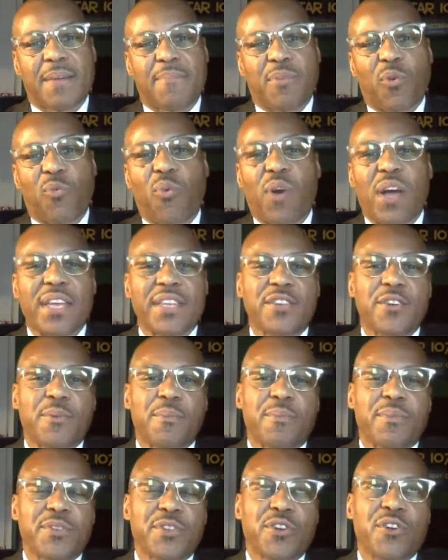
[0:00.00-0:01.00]
but what
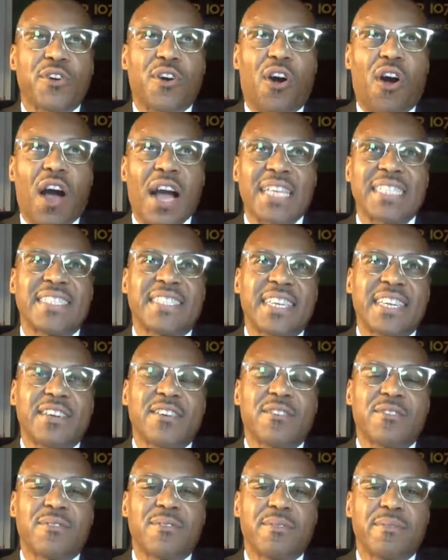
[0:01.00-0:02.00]
your
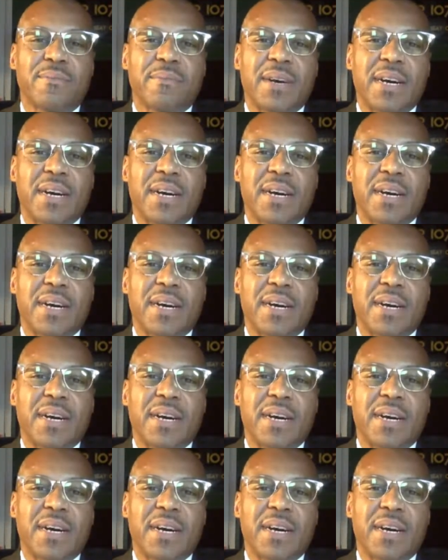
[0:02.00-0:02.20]
ideal